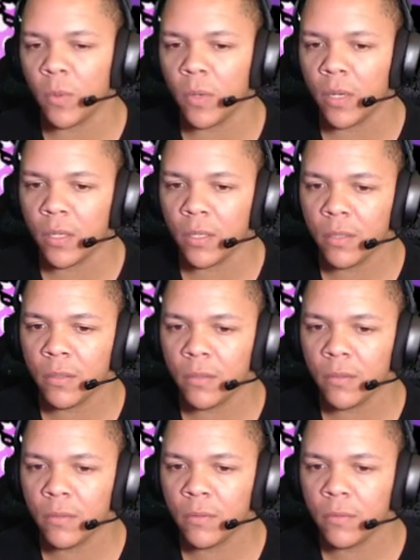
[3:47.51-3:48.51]
wanted.
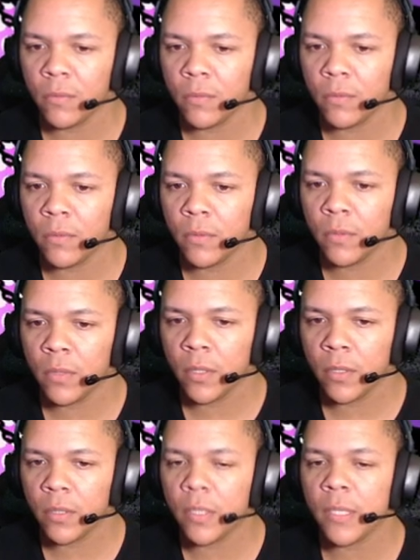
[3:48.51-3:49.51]

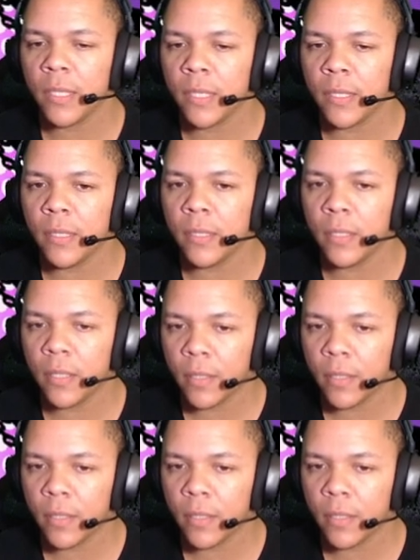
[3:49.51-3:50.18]
Disease.